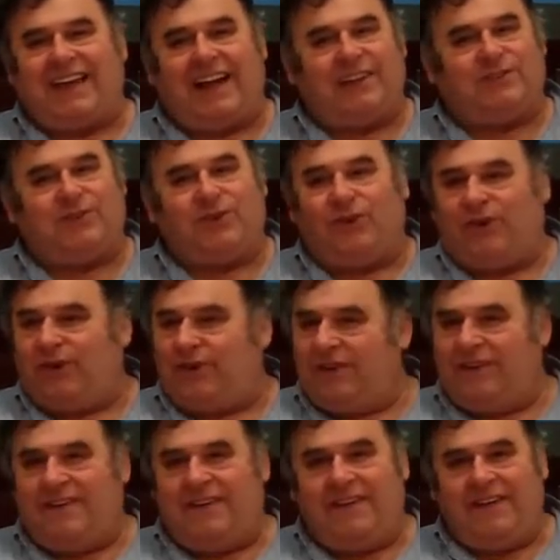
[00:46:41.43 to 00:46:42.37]
That's
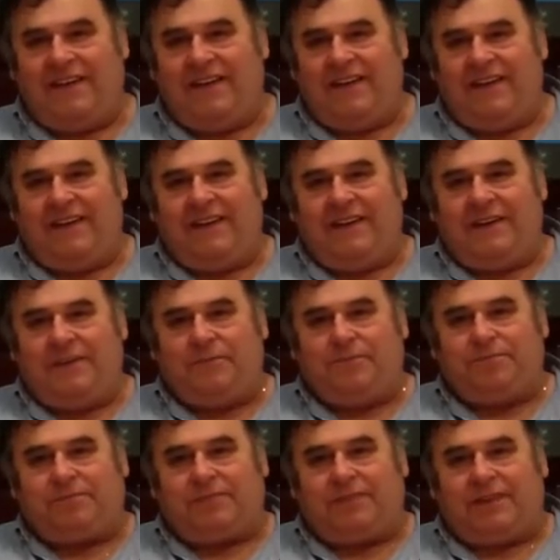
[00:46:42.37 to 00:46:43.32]
all.
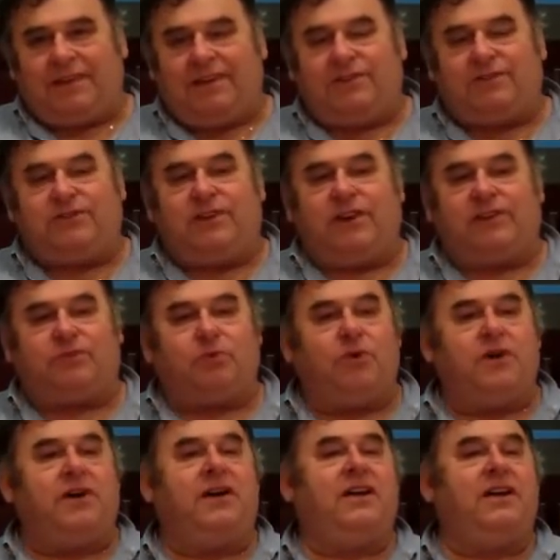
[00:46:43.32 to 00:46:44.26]
It's
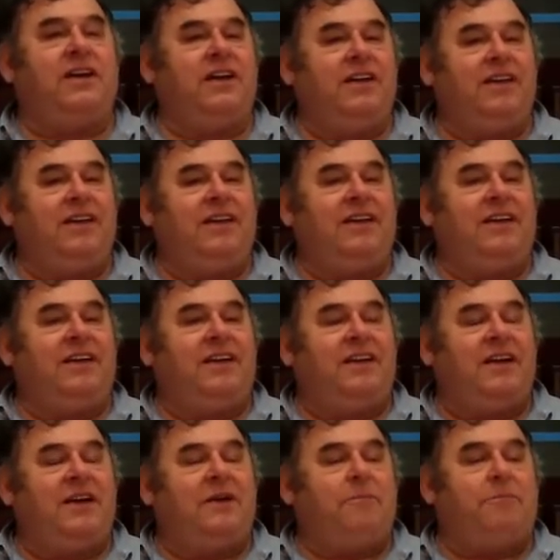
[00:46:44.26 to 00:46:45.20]
just where
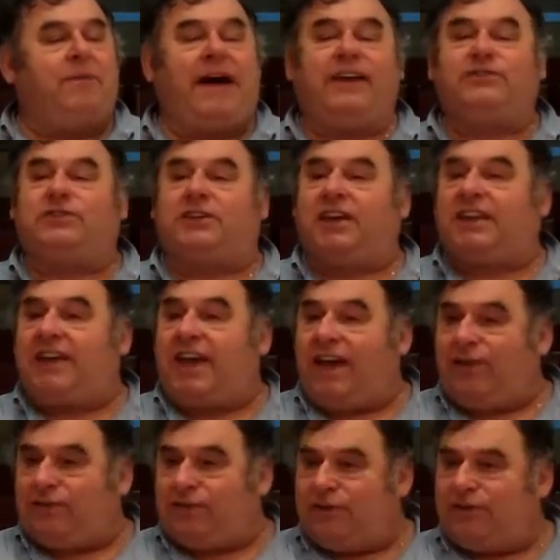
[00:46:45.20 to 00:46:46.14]
basket
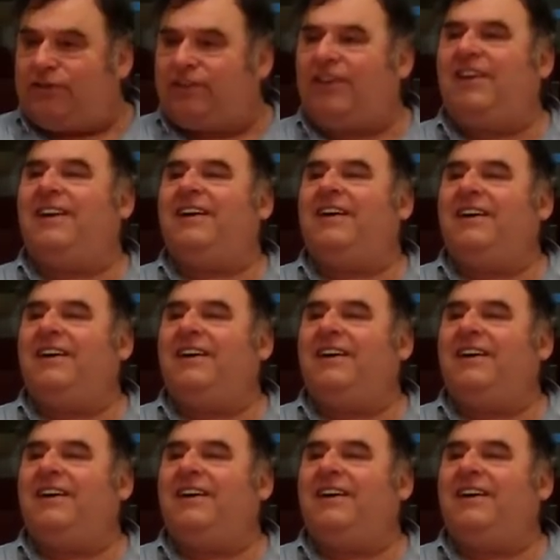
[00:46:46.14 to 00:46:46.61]
cases